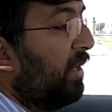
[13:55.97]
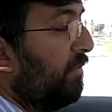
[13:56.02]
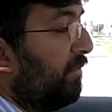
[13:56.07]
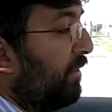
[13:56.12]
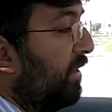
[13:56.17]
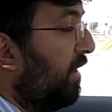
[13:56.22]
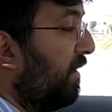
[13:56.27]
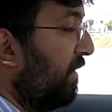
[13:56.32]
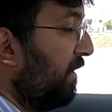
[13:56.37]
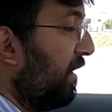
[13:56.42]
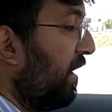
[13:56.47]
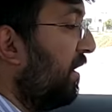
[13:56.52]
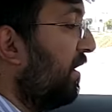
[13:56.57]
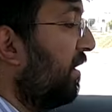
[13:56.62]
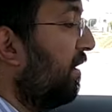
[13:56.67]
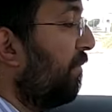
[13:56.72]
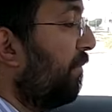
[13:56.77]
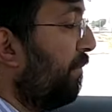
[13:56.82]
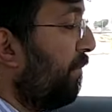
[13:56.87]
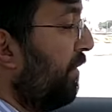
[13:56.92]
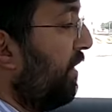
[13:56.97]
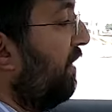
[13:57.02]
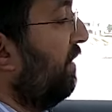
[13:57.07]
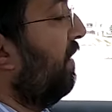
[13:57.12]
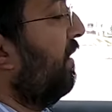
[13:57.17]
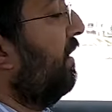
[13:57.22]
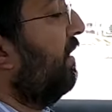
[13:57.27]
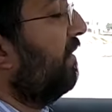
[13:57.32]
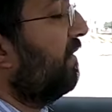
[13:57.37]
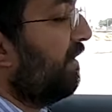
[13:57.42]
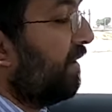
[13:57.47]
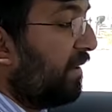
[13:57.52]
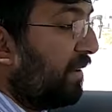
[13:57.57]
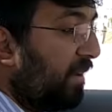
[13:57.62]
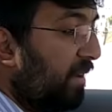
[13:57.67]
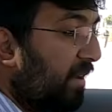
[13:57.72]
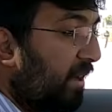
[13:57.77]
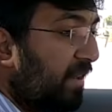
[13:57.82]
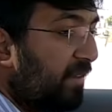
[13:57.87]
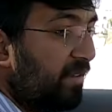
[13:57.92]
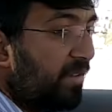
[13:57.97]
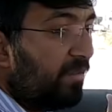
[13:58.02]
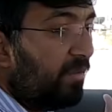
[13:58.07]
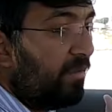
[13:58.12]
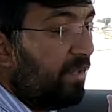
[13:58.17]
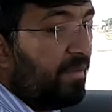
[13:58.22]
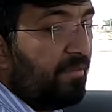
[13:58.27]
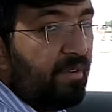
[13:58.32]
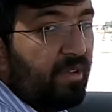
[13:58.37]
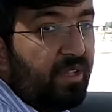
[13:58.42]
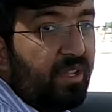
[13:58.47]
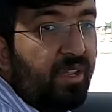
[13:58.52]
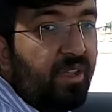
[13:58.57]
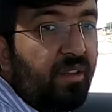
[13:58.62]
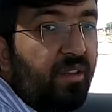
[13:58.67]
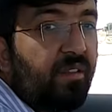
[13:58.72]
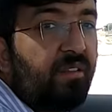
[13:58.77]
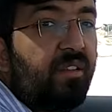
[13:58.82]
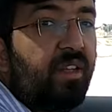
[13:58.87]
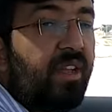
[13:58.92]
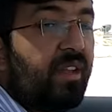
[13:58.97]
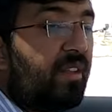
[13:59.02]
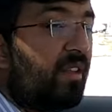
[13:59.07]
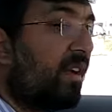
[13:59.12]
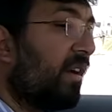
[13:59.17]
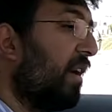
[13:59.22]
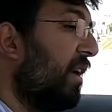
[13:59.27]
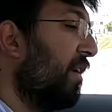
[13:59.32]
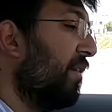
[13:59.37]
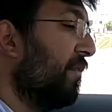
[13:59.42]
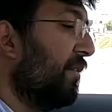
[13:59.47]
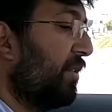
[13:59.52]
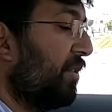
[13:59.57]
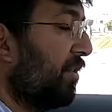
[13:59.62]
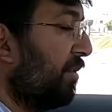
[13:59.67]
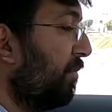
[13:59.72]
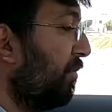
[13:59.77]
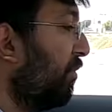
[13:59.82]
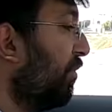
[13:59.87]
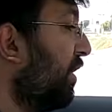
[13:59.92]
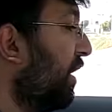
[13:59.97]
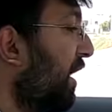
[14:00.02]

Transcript: this color basically synchronizes with everything inside the car, with your mood